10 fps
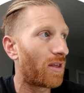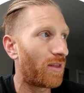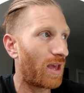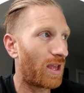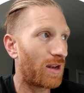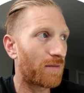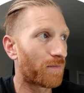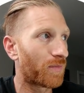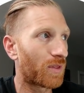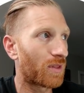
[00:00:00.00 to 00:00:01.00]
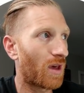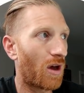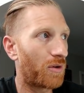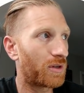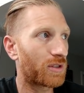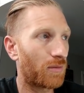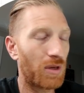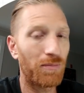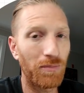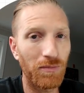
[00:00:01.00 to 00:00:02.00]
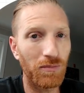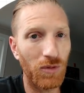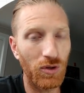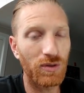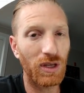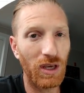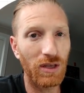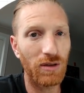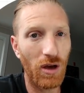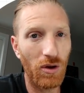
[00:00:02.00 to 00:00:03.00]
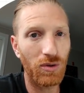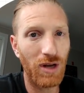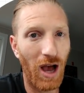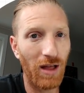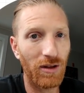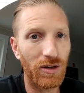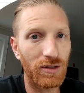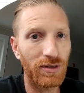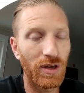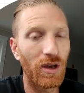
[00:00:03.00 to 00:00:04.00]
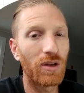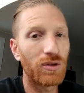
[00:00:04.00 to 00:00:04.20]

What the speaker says: then the owner is going to be using his own dollars